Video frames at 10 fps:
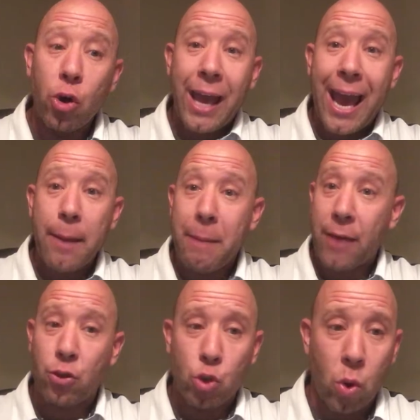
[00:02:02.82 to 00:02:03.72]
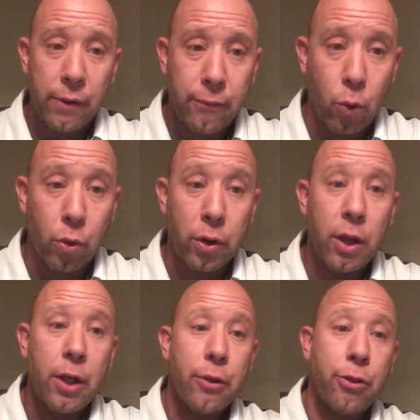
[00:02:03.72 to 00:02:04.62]
look at Matthew
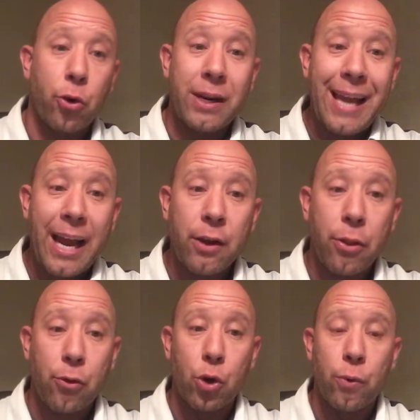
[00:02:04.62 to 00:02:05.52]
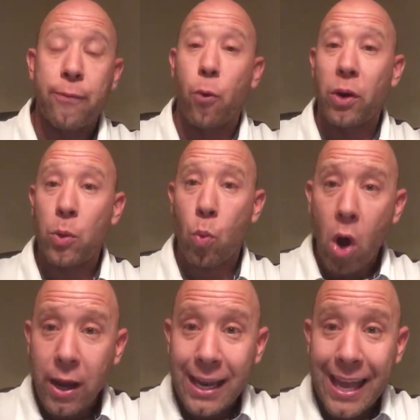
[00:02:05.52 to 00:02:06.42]
24:39 through
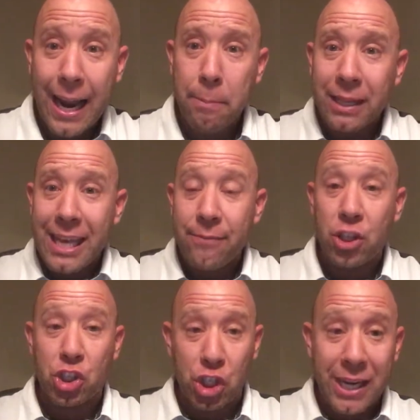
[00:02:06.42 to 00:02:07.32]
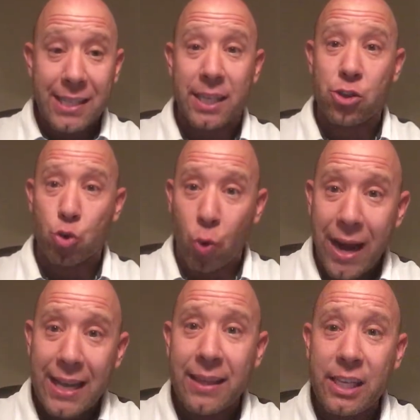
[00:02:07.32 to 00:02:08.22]
41, and I believe that Jesus,
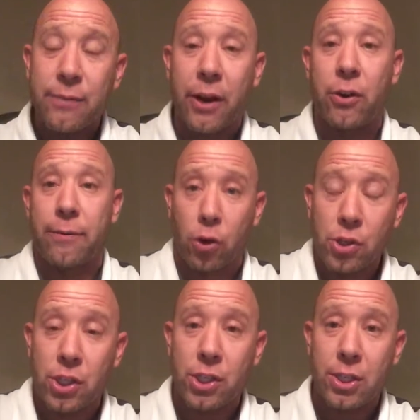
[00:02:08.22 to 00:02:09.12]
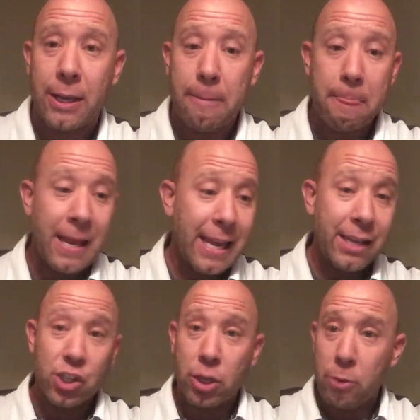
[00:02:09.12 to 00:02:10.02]
right in these very verses,
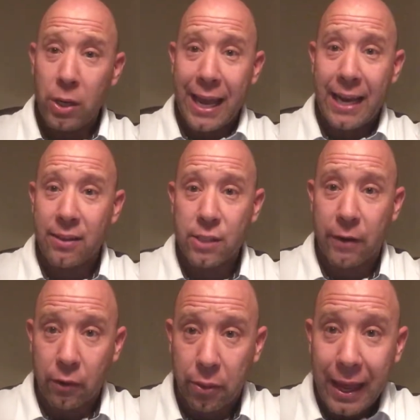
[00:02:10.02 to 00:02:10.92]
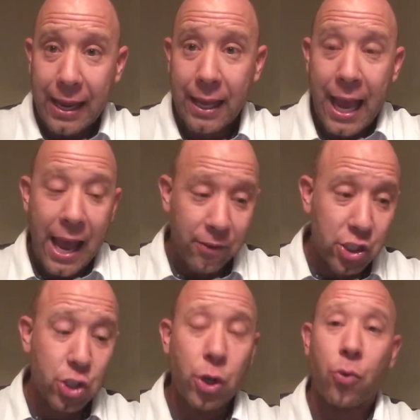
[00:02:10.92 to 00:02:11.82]
is communicating this very thing. And
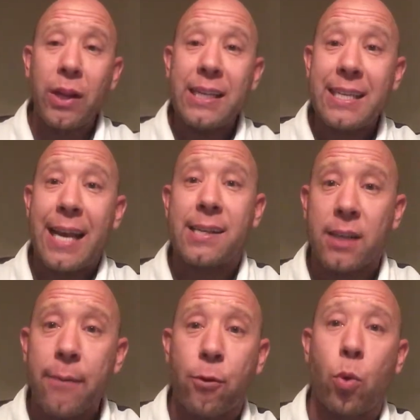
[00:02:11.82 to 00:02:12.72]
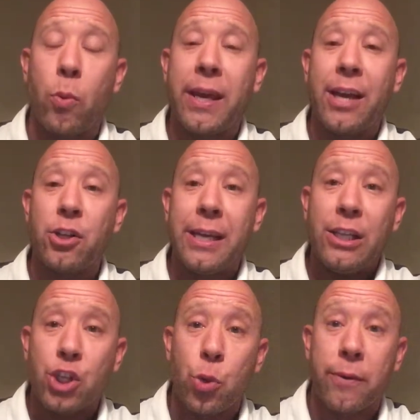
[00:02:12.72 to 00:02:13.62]
this is going to really set us up for what we get
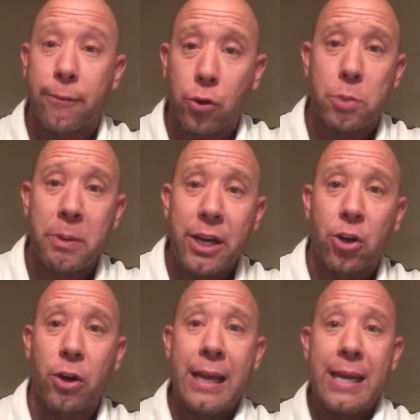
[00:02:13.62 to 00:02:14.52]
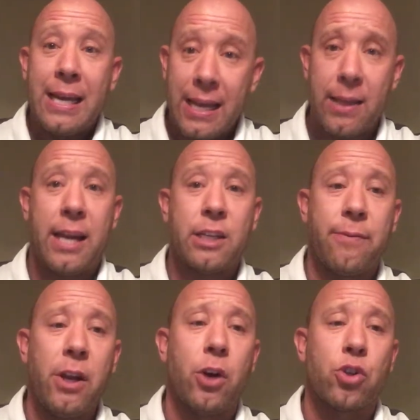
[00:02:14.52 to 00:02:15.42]
into in 1 Peter in the next
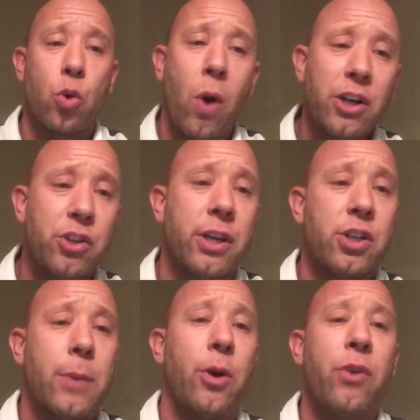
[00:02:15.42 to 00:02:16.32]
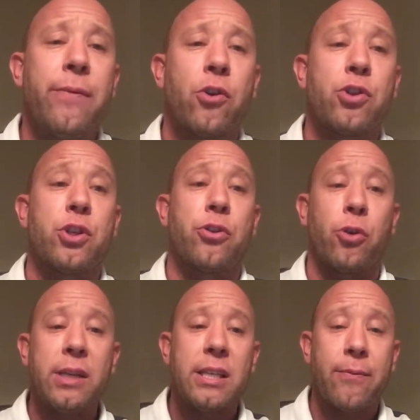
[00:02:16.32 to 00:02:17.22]
video. So watch this. I'm going to read verses
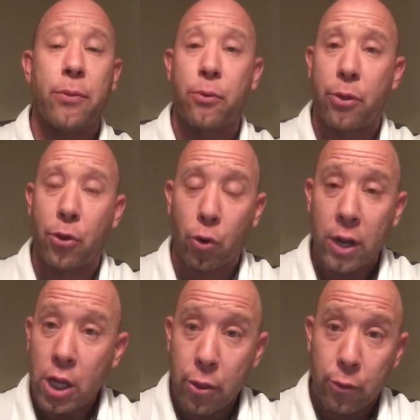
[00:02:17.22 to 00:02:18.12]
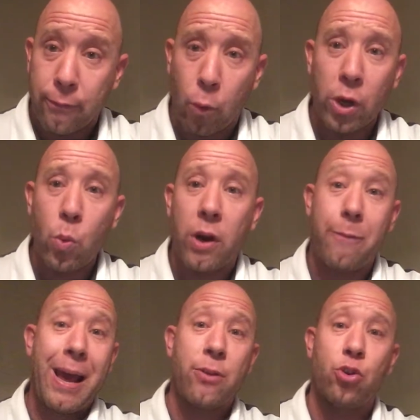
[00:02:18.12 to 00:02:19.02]
37 through 41
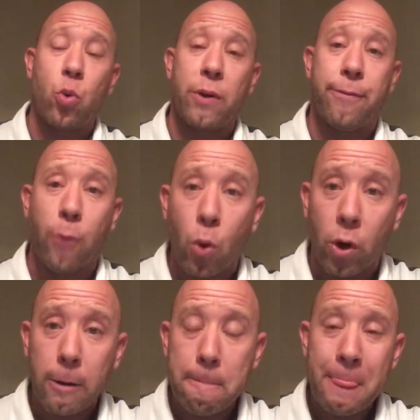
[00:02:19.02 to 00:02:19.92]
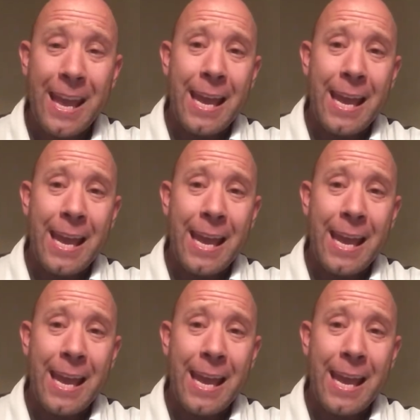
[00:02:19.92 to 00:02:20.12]
of Matthew 24,